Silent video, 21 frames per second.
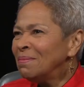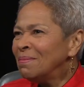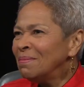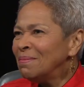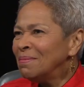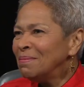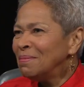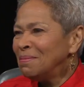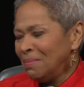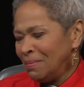And
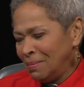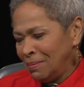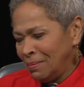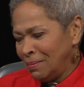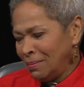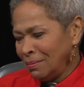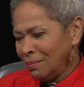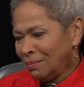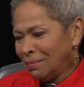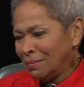then for him
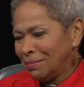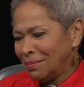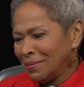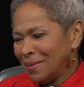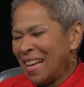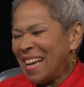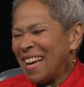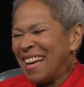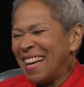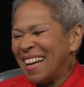to say that
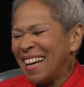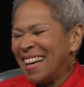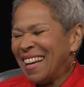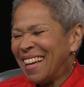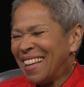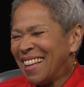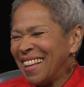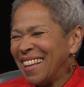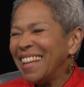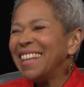the
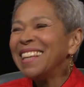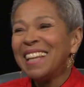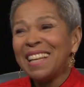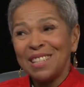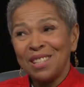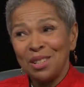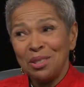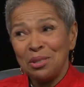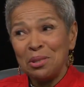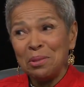dozens are dead?
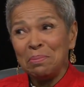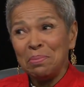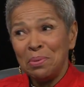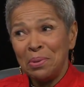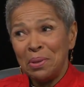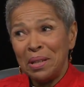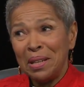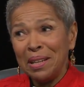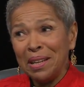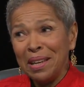That's a good
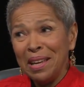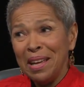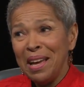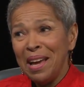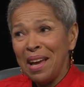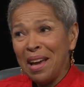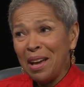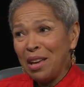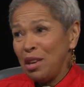point. Mm-hmm.